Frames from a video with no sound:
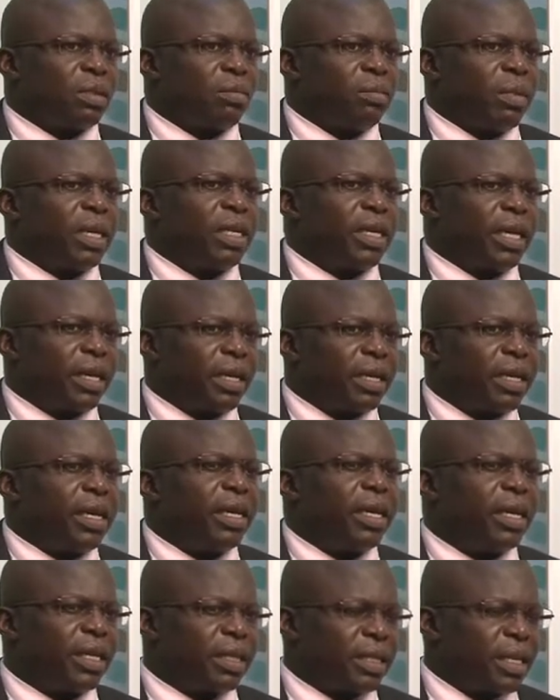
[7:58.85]
but
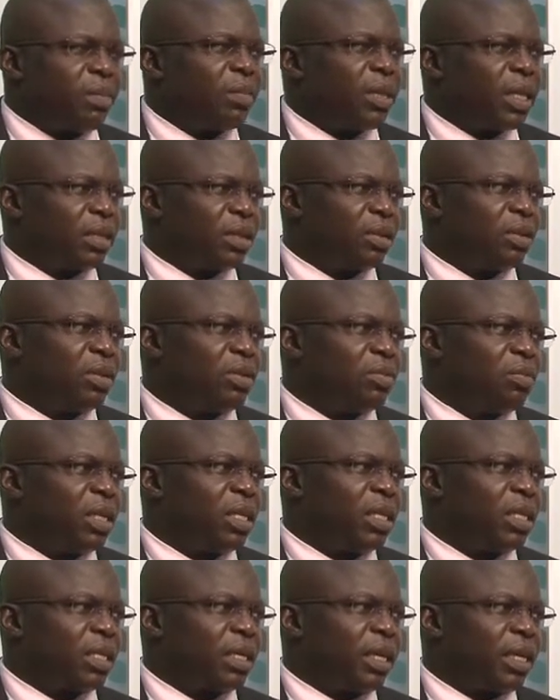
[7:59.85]
that is something is going to be
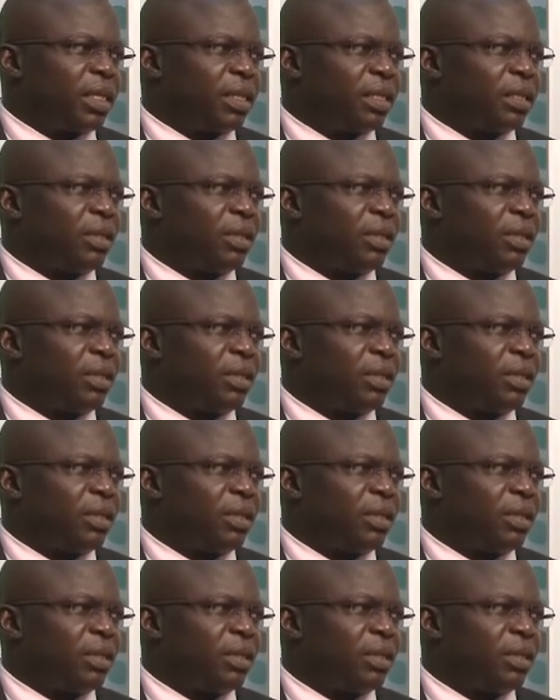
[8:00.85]
discussed